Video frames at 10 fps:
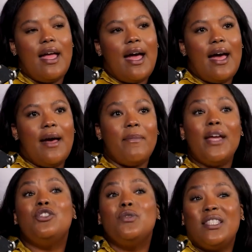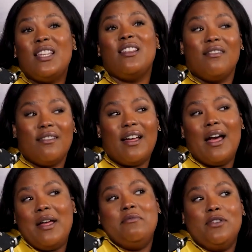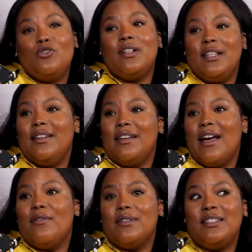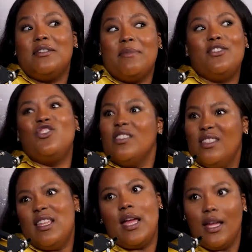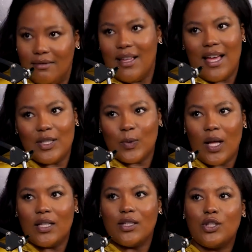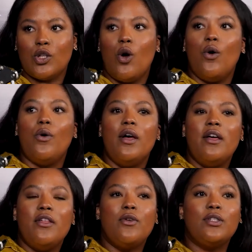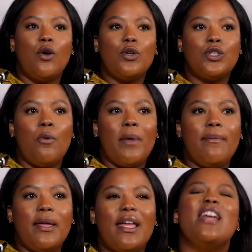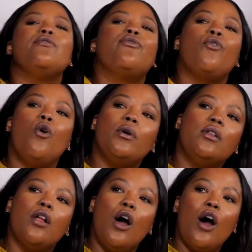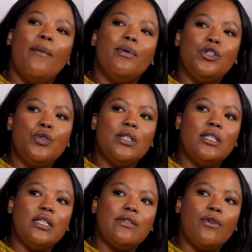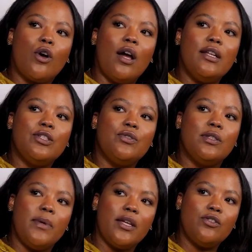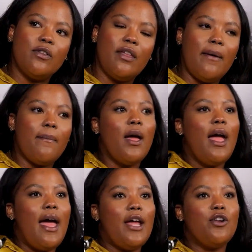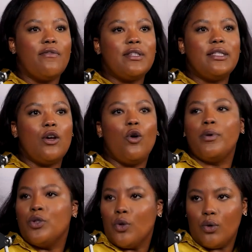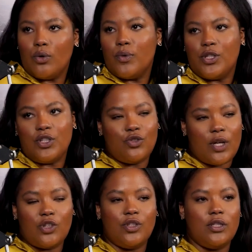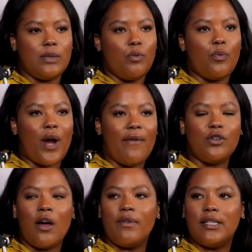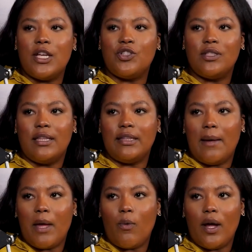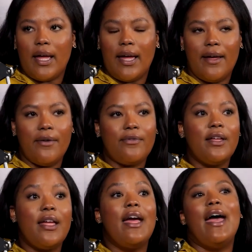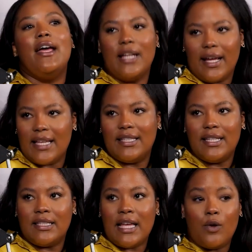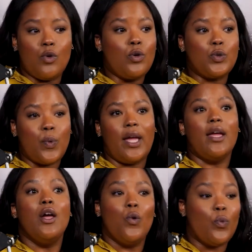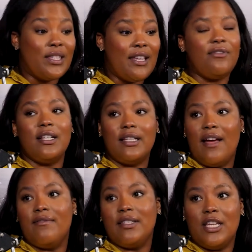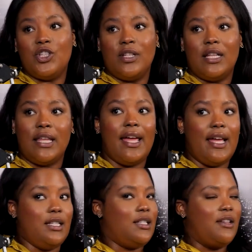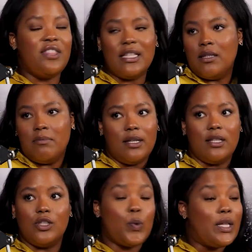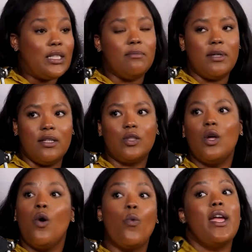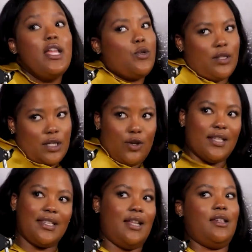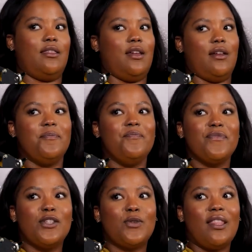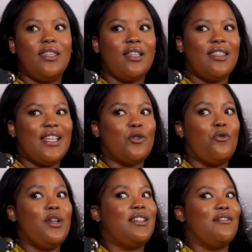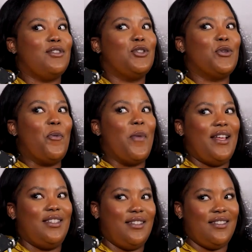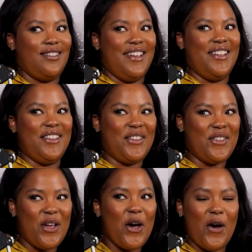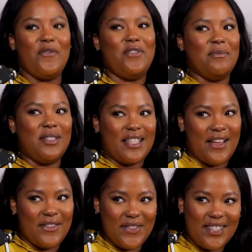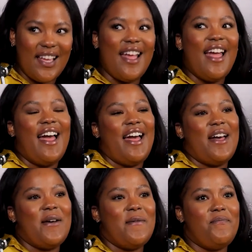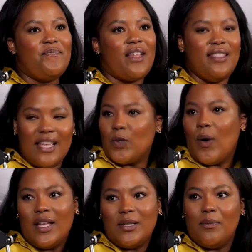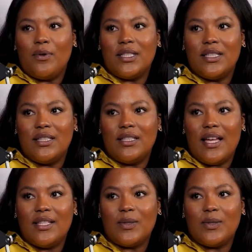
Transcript: And you see literally our senior managers there as well. So those are also maybe informal opportunities for colleagues to speak to them. And obviously open door, which is structured, is more private conversations that they may want to have. And like I said, town halls where we definitely have a session at the end, 30 minutes, 20 minutes, where anyone can ask anything. So I think that's already giving so much of themselves. And that's quite important as